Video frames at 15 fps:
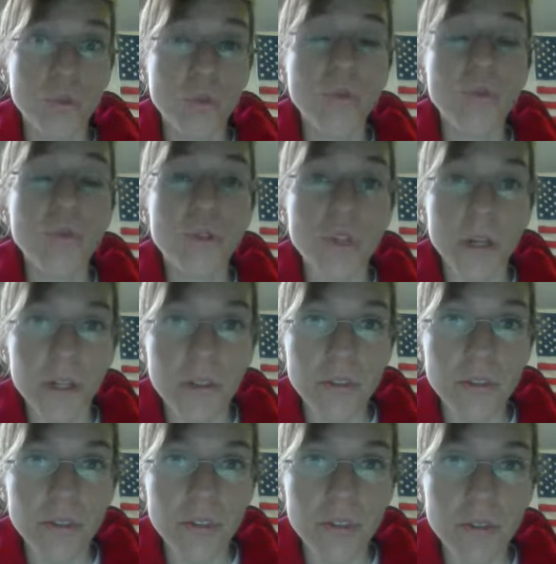to
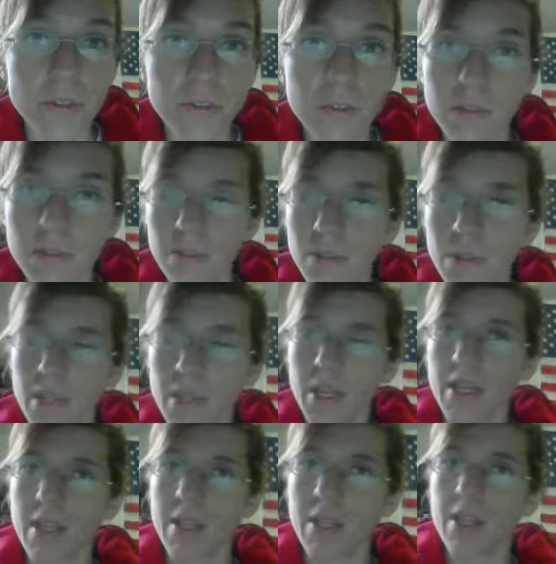church.
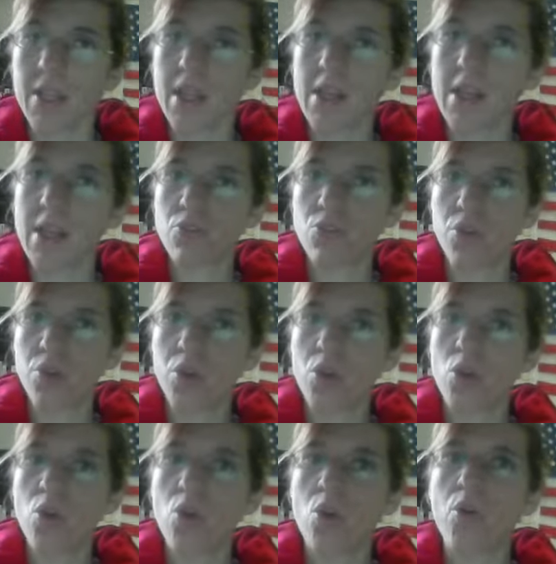They enjoy
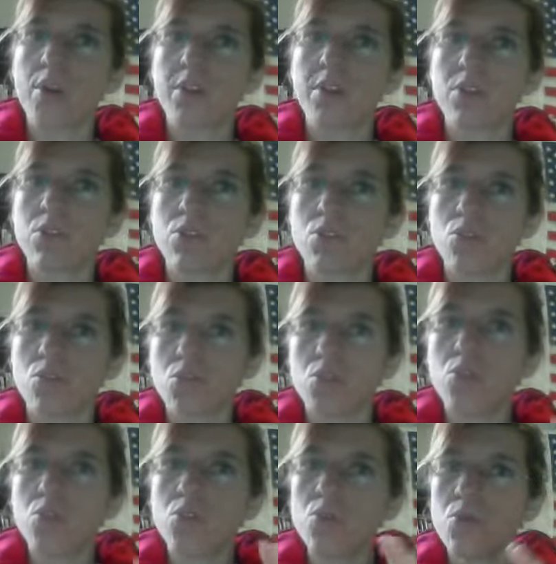going
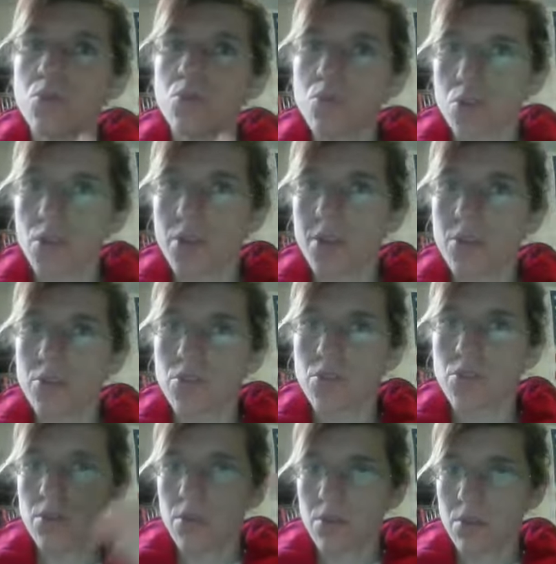to
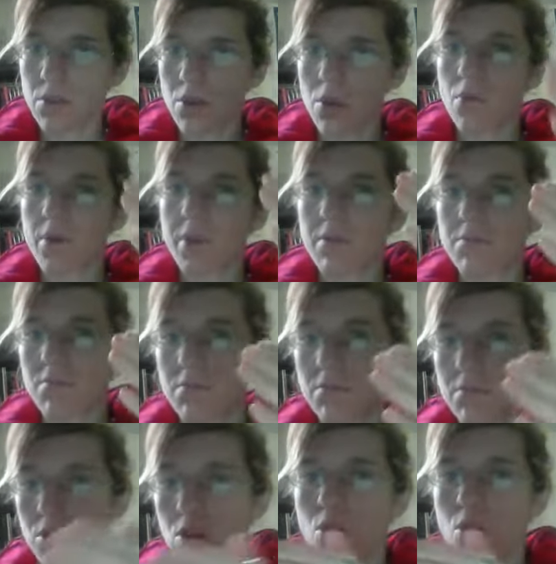church. Going.
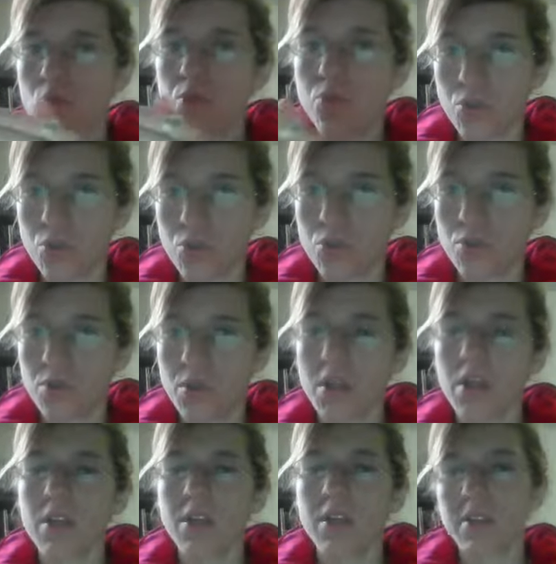Go to.
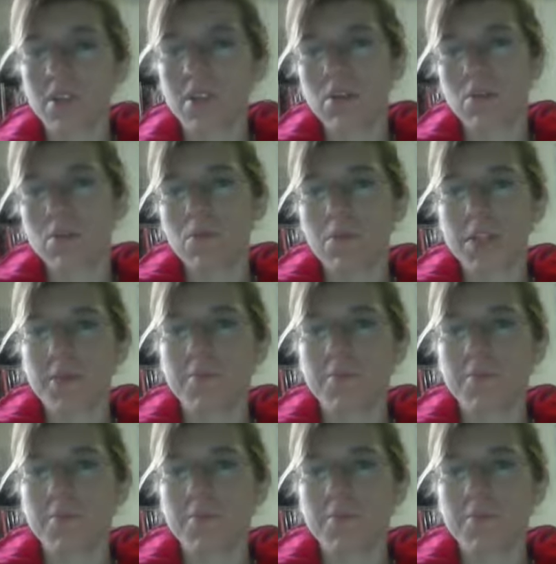So with